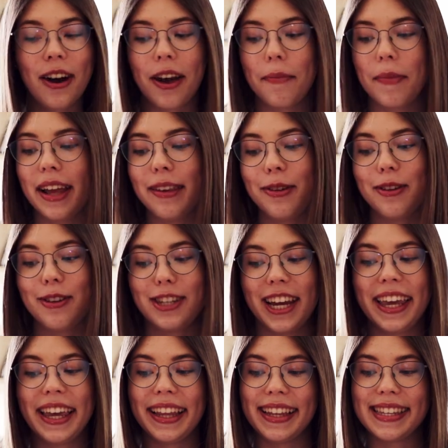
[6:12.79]
recommend you
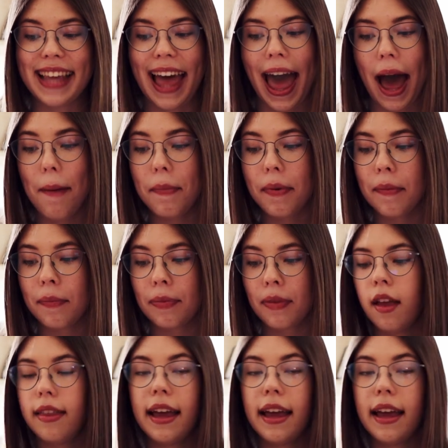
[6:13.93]
checking this app.